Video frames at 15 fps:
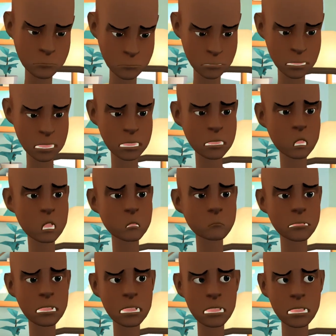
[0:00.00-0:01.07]
Is that what
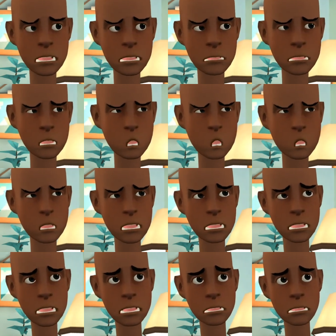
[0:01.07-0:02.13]
parents do to their
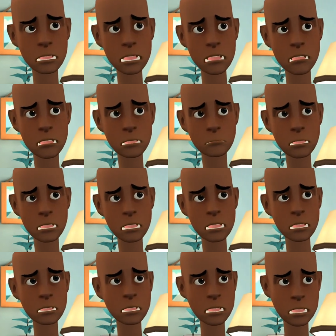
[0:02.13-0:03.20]
child for being
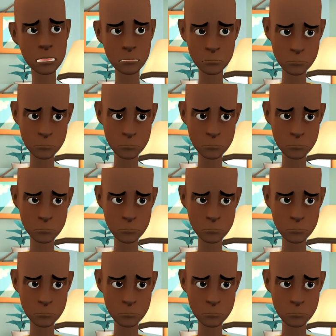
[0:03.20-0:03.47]
annoying?